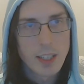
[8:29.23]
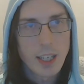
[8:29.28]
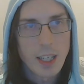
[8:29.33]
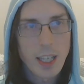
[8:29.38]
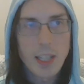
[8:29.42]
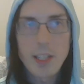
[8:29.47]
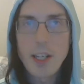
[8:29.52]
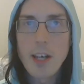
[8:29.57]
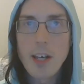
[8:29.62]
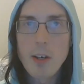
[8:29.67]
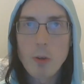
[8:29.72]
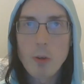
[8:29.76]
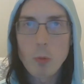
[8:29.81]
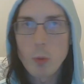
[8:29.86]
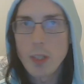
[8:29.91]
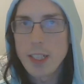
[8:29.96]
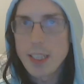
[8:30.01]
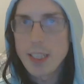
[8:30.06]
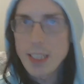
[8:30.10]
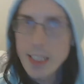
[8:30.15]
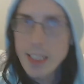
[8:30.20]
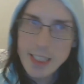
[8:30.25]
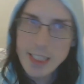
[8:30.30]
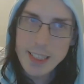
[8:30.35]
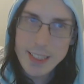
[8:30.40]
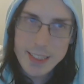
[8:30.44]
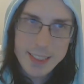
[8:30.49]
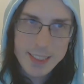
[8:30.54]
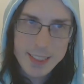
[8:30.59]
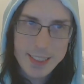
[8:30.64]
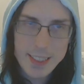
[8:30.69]
And no, what it
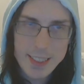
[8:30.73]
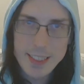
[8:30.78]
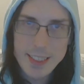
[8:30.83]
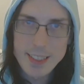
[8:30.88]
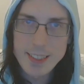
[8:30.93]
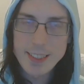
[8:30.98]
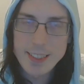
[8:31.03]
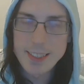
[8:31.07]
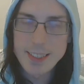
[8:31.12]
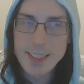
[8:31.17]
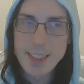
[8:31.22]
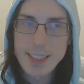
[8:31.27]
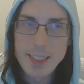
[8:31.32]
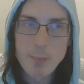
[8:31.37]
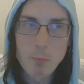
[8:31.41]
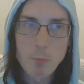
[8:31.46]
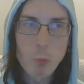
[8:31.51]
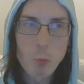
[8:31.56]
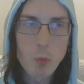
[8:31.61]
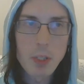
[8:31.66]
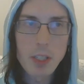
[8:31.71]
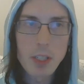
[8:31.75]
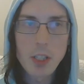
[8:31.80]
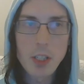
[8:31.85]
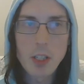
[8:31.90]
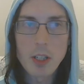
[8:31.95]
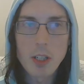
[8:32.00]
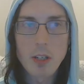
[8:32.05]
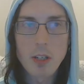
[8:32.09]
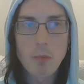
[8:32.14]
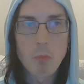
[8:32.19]
is that when
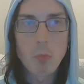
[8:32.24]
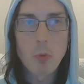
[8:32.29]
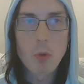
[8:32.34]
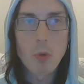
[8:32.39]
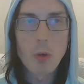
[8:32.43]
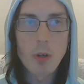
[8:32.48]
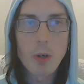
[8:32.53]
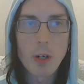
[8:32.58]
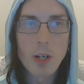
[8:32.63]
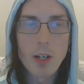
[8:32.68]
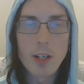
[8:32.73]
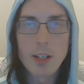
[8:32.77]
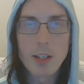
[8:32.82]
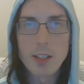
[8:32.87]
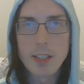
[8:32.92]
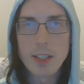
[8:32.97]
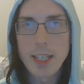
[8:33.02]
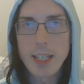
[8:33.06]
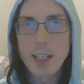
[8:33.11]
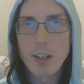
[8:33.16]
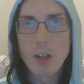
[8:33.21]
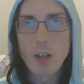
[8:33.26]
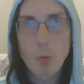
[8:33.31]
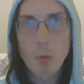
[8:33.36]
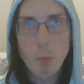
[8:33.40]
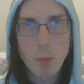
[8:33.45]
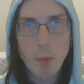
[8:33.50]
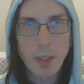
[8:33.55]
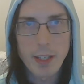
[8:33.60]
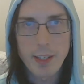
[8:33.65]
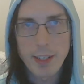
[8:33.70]
you're more like
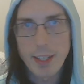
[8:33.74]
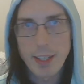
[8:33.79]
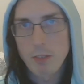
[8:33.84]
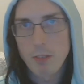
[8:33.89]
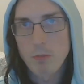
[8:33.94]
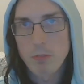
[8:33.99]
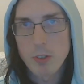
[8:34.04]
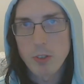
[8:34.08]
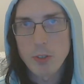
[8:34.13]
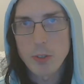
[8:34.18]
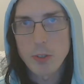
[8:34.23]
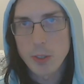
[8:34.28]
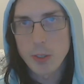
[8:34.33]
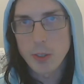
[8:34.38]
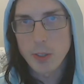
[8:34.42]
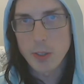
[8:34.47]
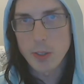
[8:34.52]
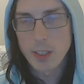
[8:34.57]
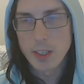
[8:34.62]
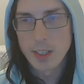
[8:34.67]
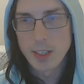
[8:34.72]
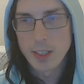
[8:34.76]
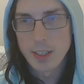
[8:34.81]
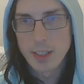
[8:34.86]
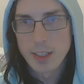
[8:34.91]
open and vocal